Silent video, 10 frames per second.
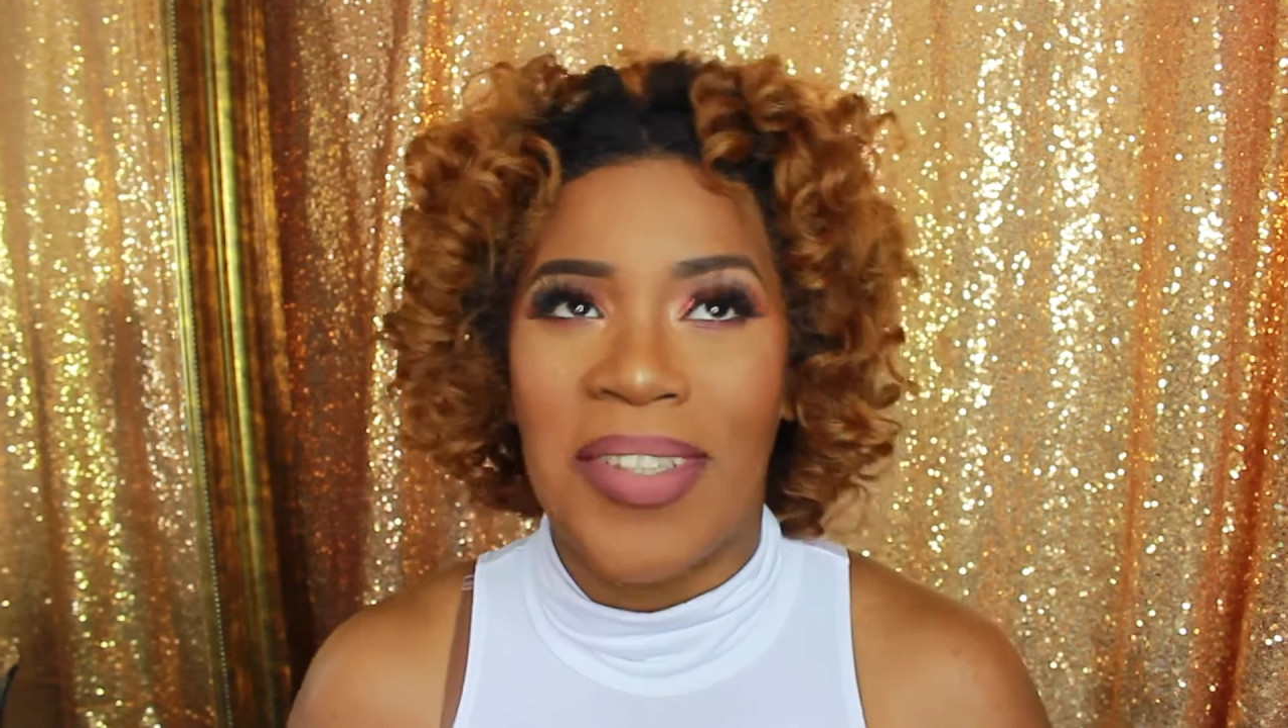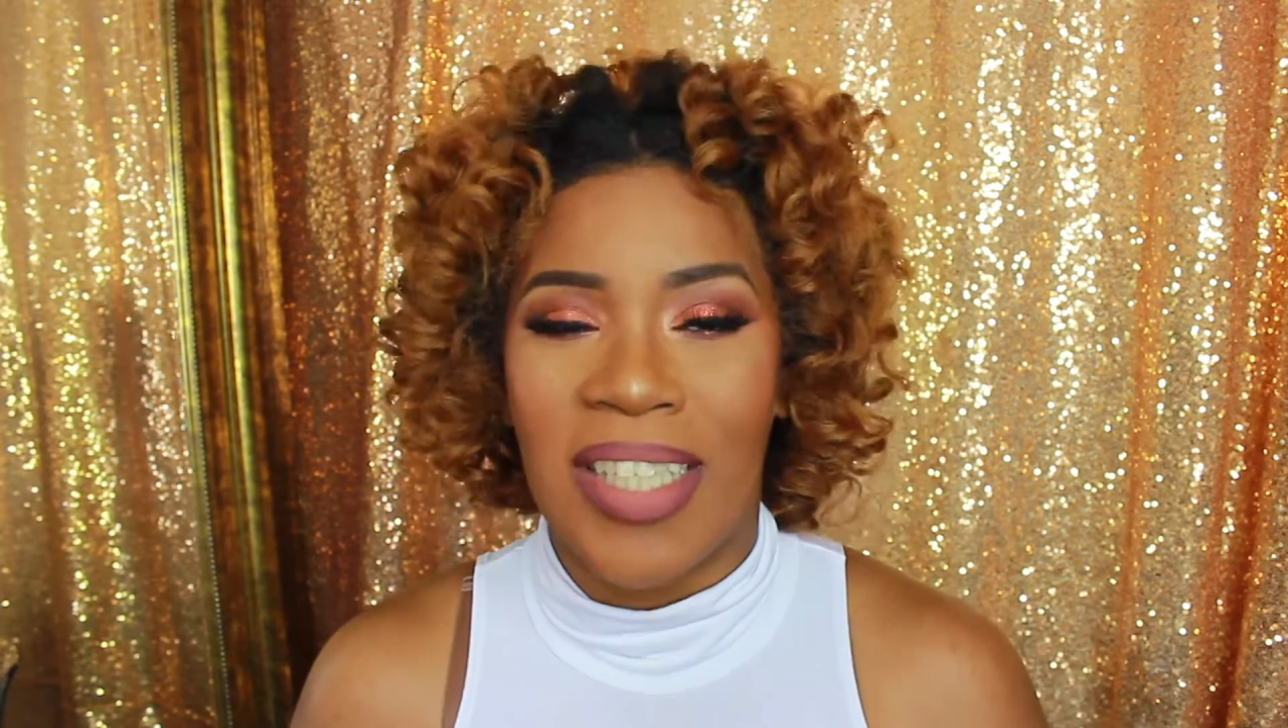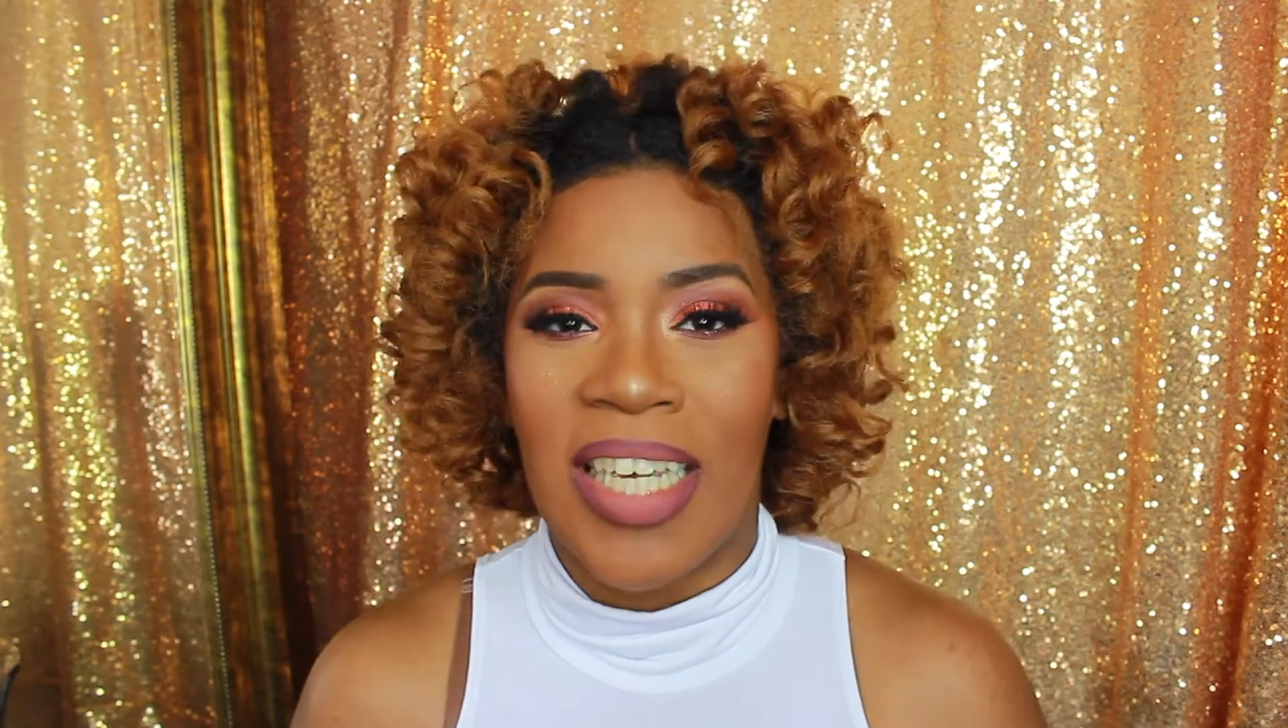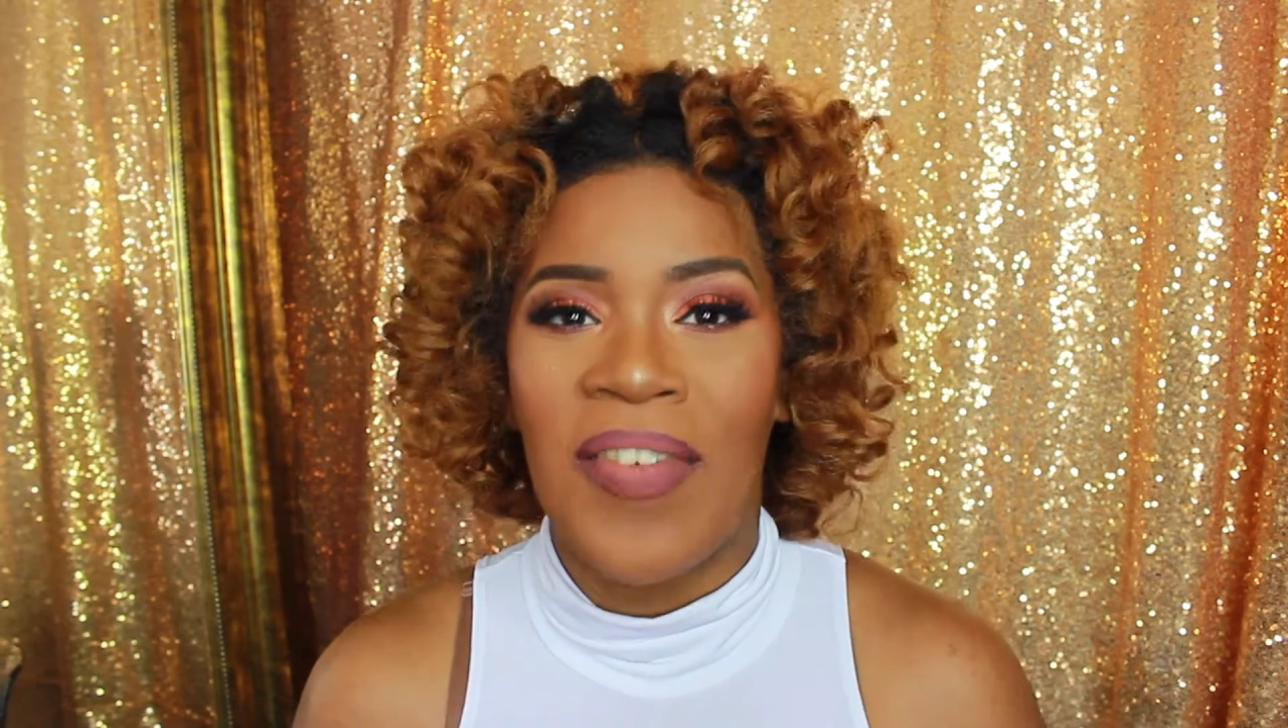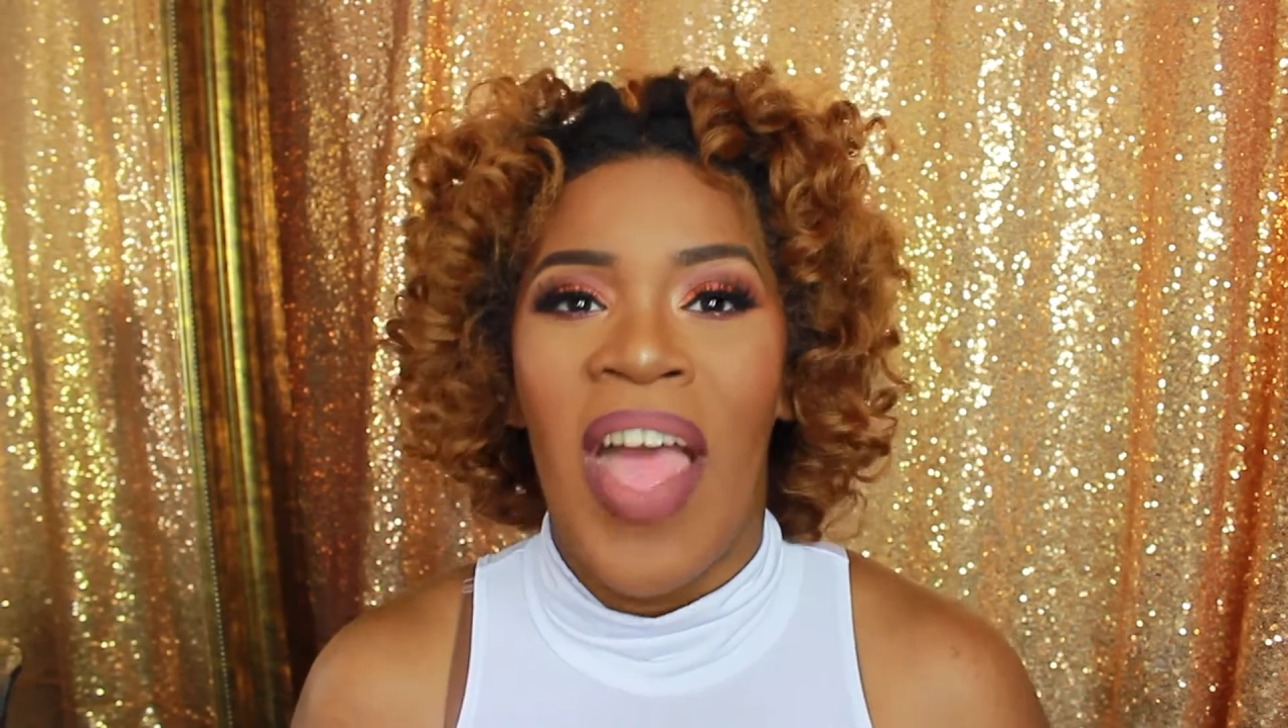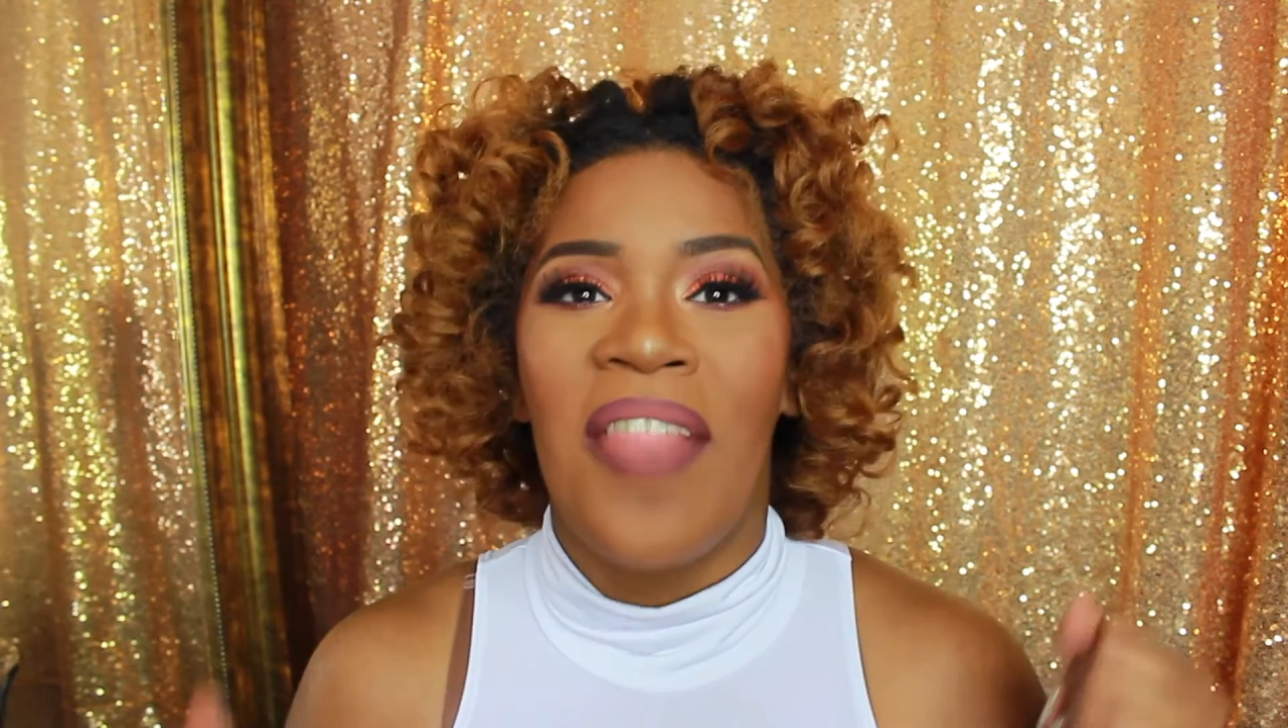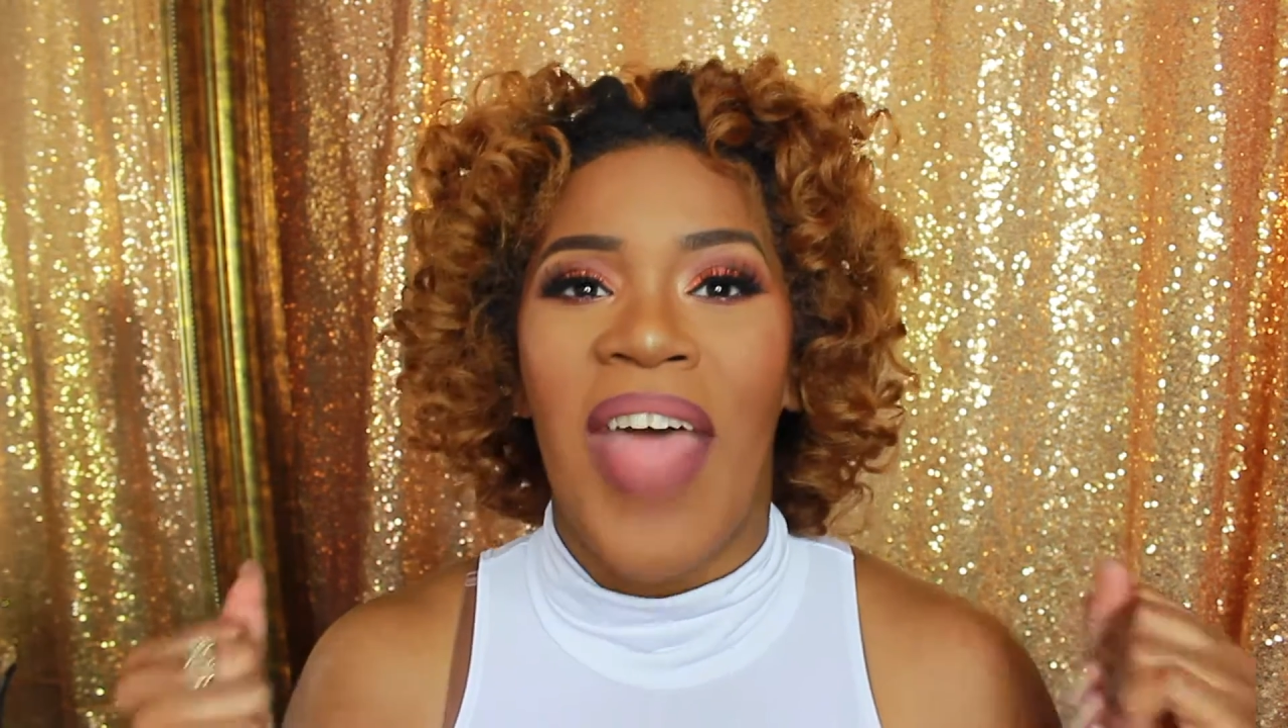believe